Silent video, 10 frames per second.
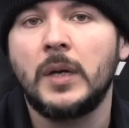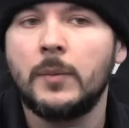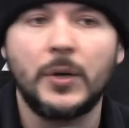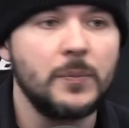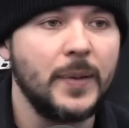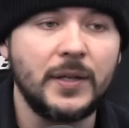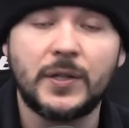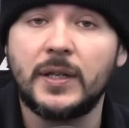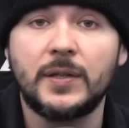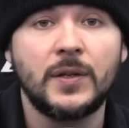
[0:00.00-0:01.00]
But in big
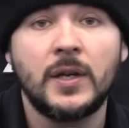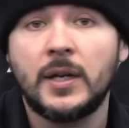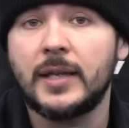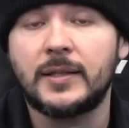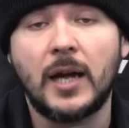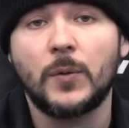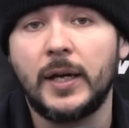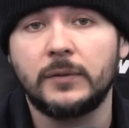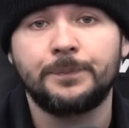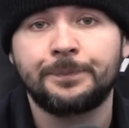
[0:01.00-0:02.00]
cities, it's not
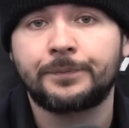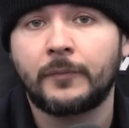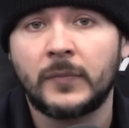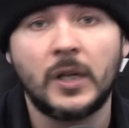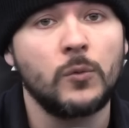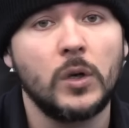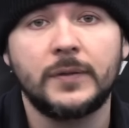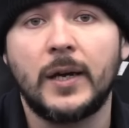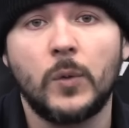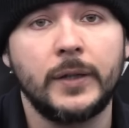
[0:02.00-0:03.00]
right. Doesn't work
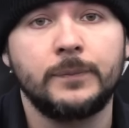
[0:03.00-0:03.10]
that way.